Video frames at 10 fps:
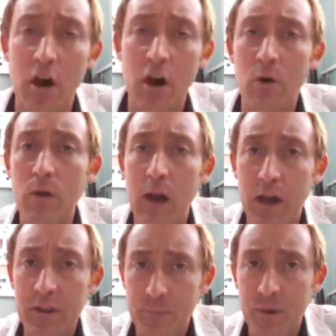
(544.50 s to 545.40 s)
you know,
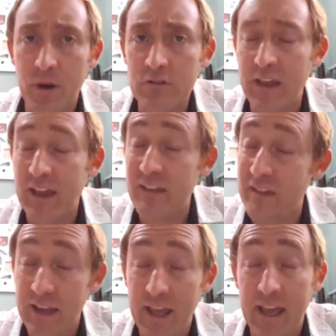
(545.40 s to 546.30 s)
the protests.
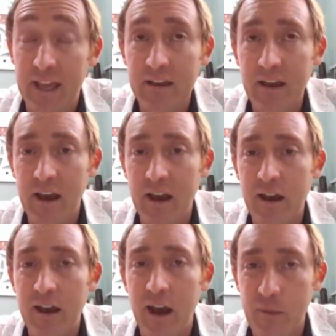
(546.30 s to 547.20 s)
And hey,
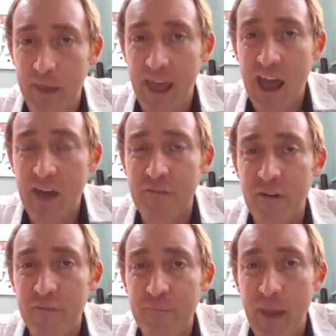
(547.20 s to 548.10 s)
on behalf
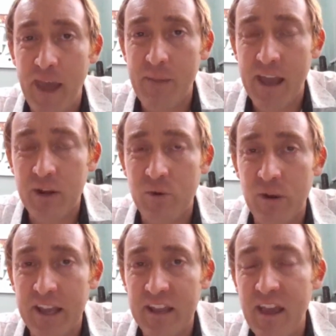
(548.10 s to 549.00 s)
of Panama
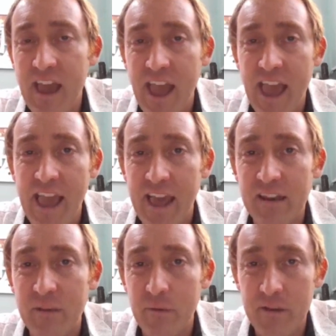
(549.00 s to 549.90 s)
Equity
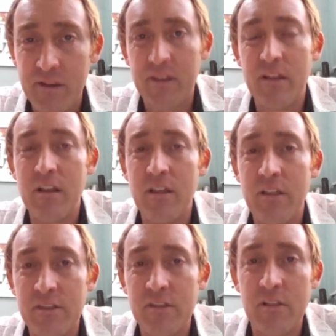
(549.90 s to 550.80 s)
and
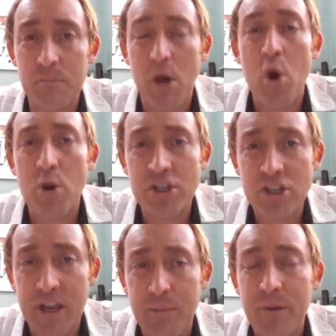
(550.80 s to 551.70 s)

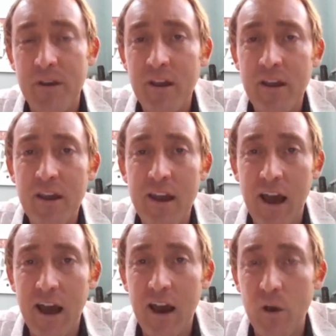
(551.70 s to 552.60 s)
ownership,
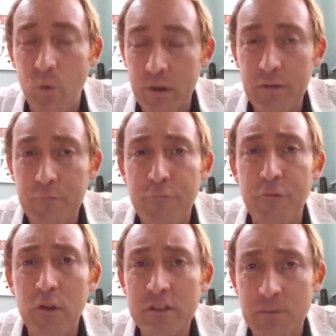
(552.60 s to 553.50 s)
we
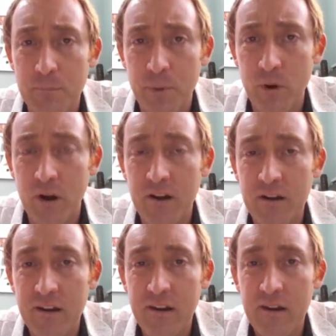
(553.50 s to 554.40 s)
fully support
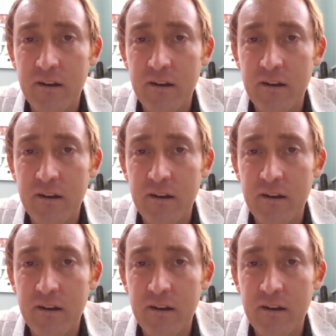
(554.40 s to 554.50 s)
